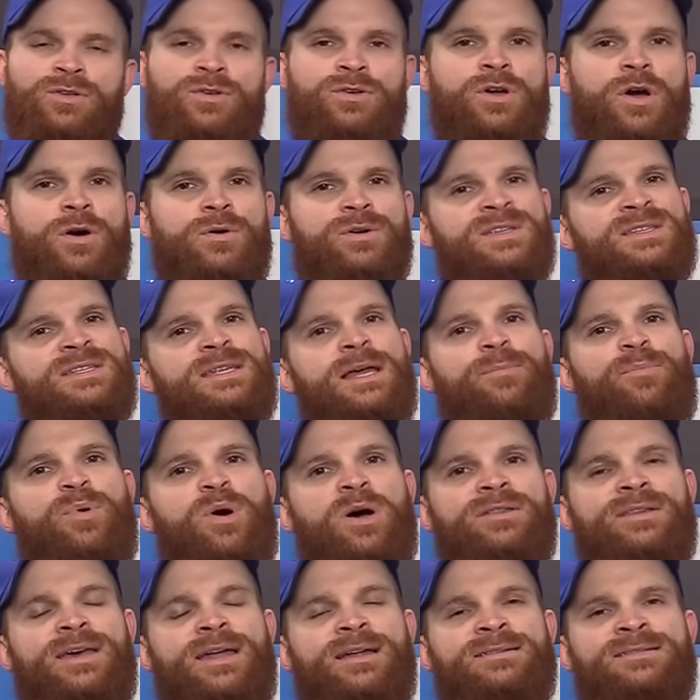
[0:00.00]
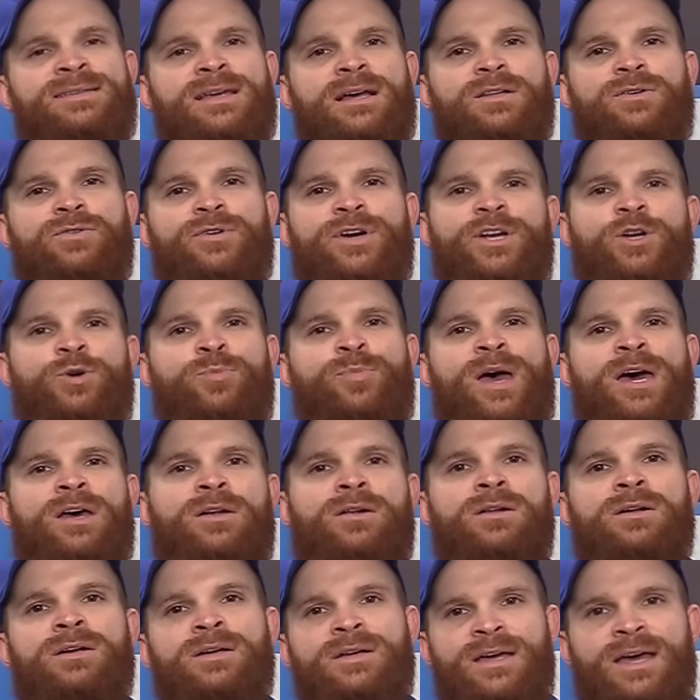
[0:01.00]
you go to step on that accelerator
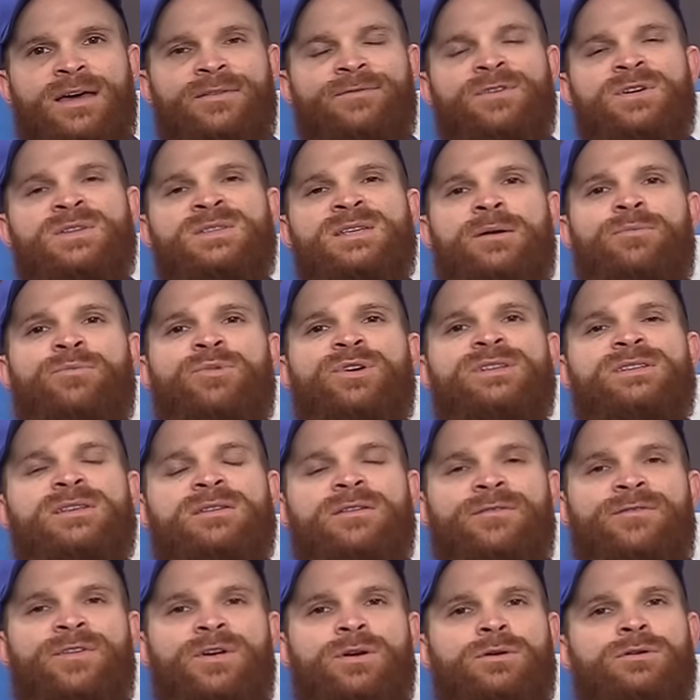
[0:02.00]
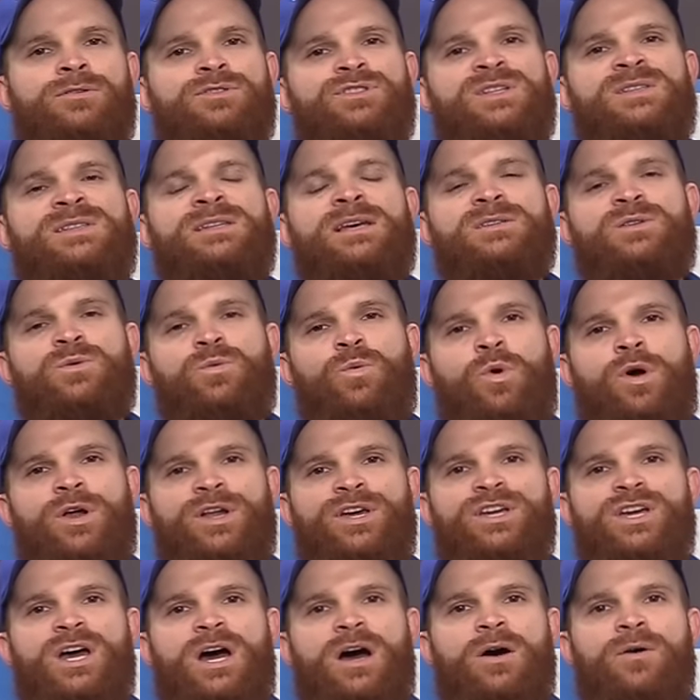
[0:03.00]
pedal and for some reason the vehicle just doesn't want
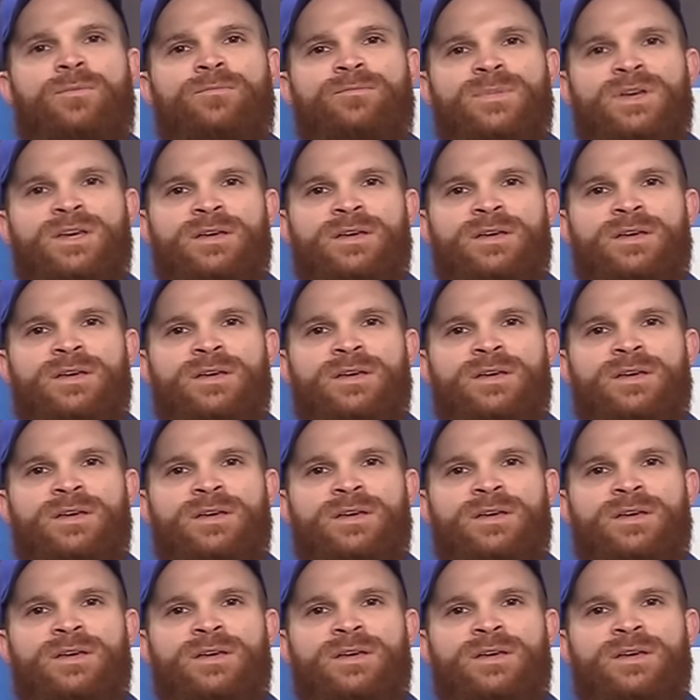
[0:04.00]
to go.